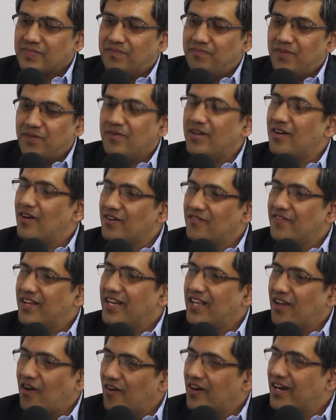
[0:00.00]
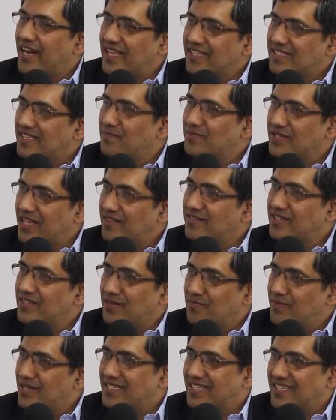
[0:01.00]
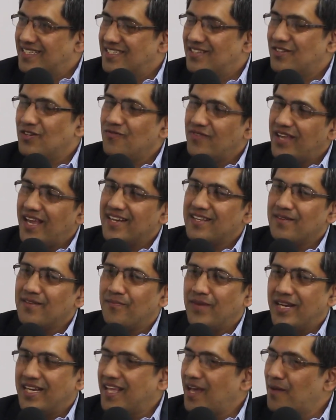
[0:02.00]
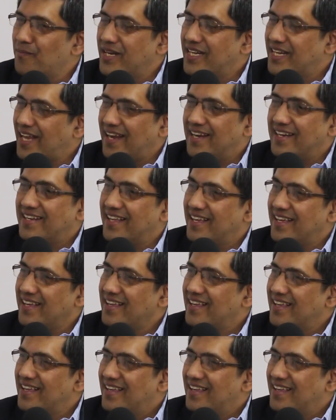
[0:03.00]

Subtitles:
people not very organized themselves in business. We had the Baniya mentality,